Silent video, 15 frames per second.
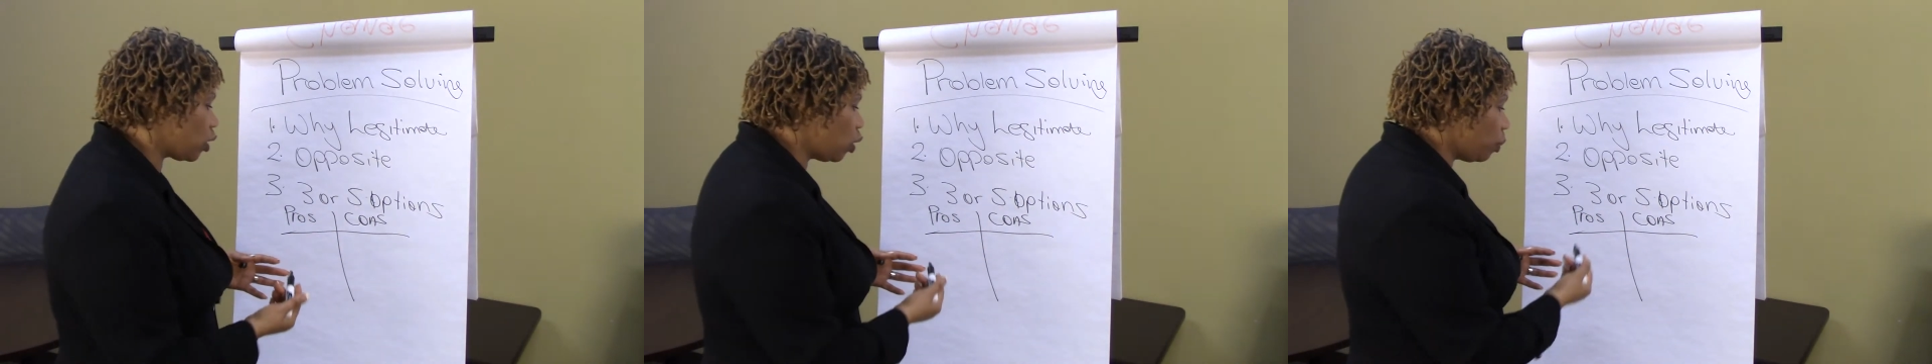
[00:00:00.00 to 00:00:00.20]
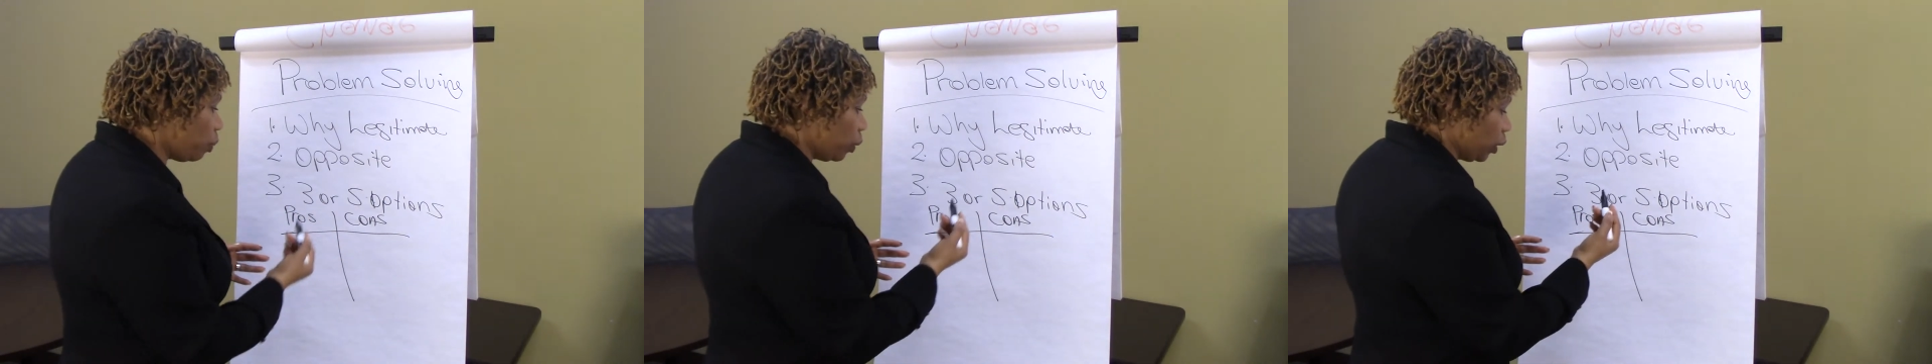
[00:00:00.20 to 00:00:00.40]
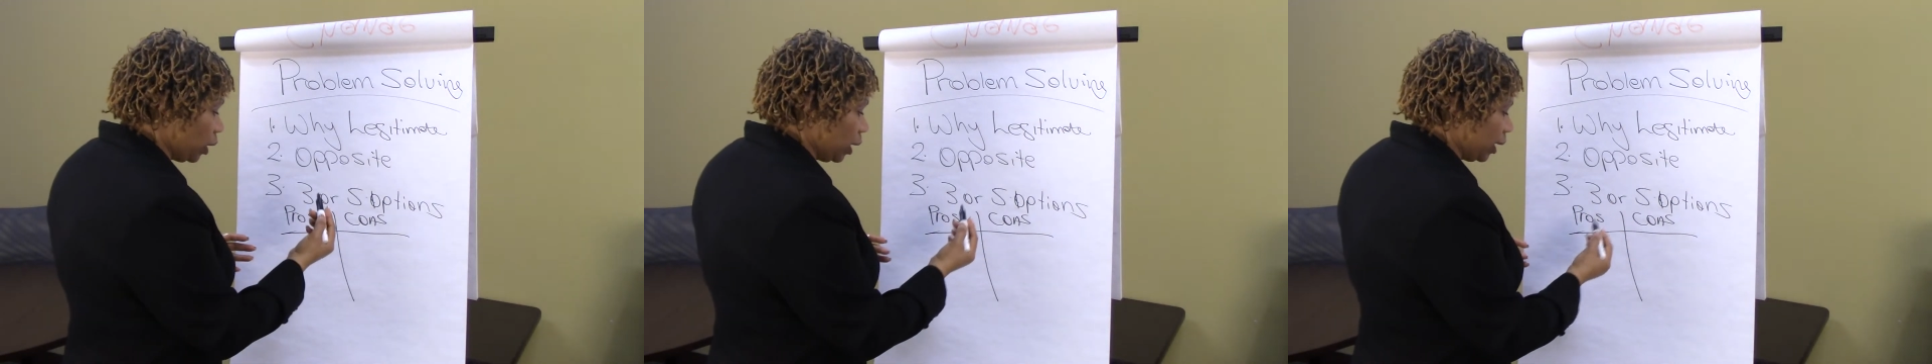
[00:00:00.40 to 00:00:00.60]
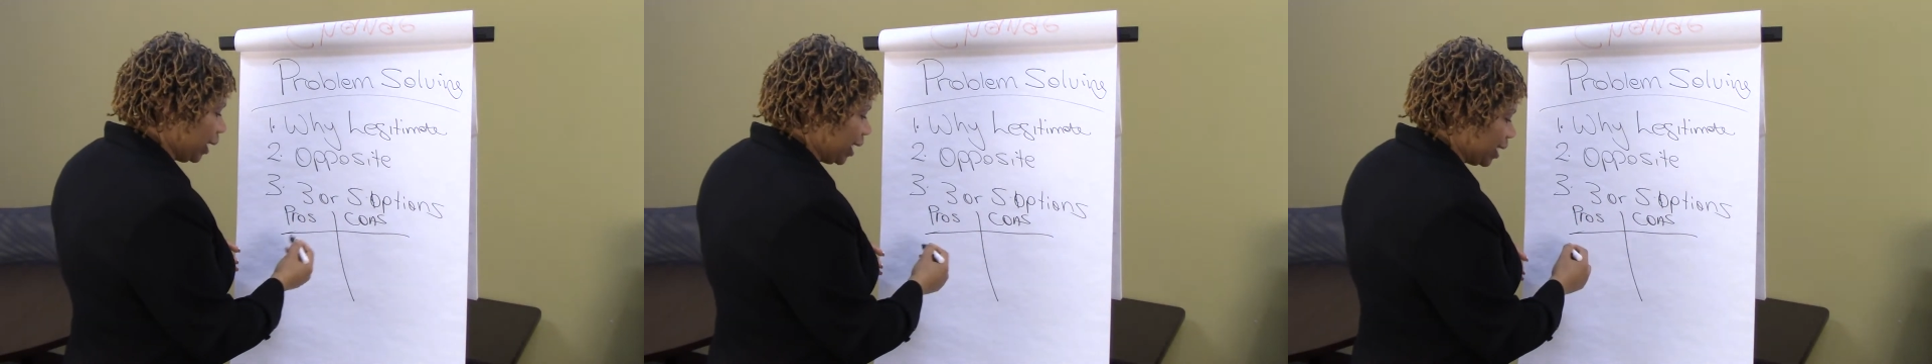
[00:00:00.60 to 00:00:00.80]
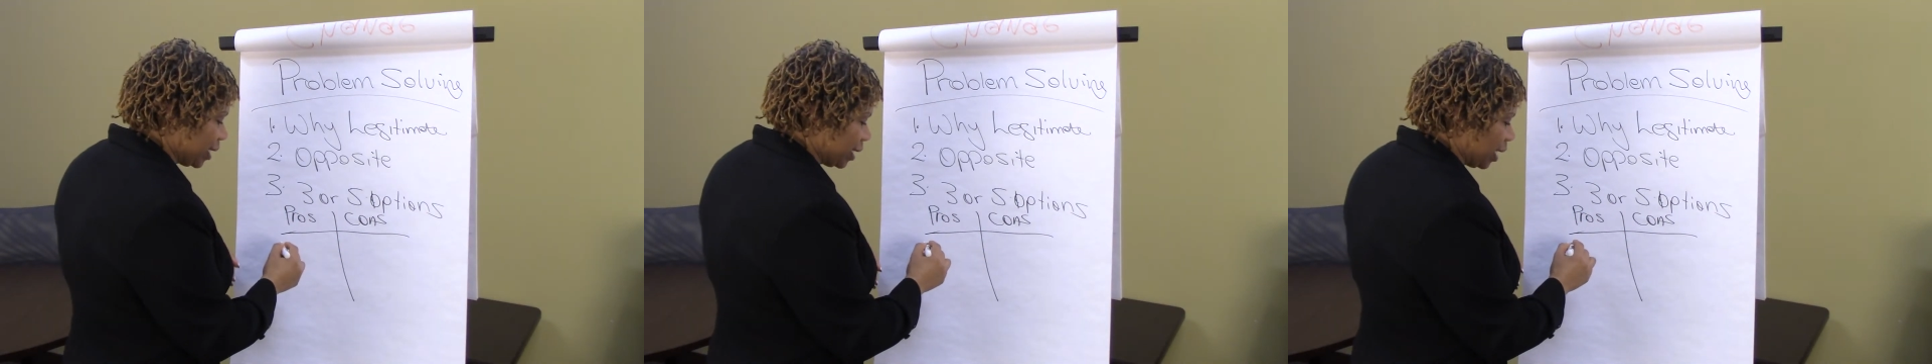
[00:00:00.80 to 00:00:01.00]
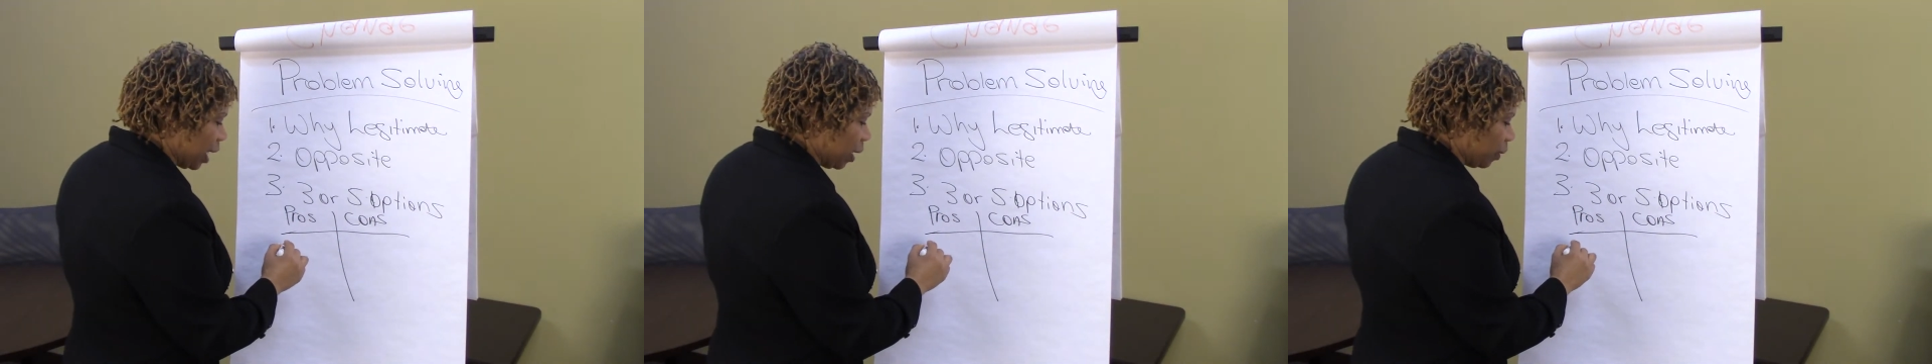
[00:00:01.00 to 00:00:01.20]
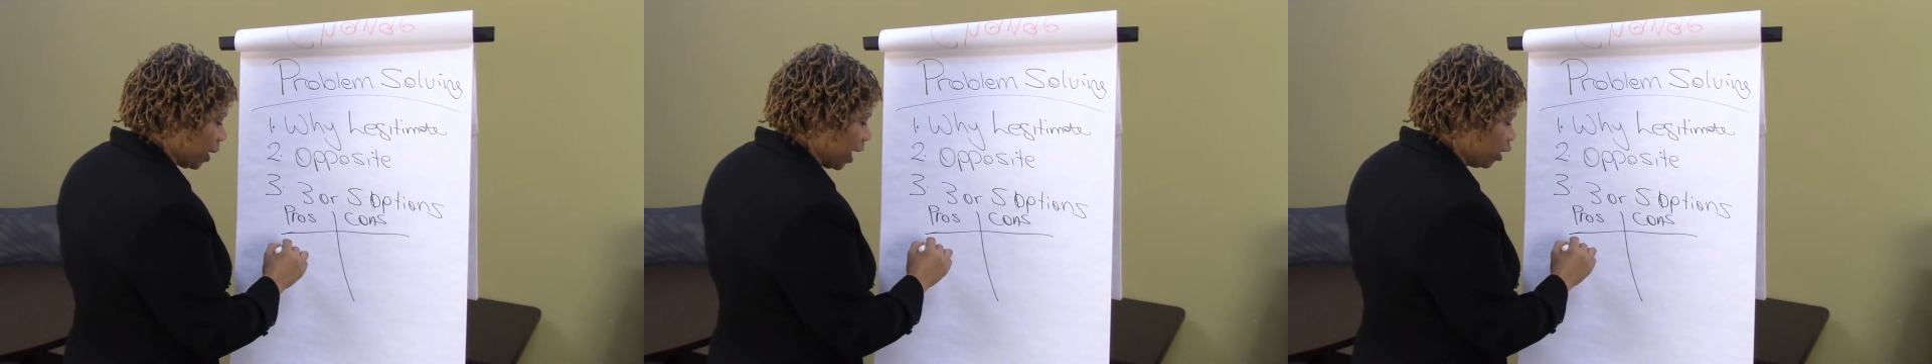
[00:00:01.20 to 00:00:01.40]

So you put the list down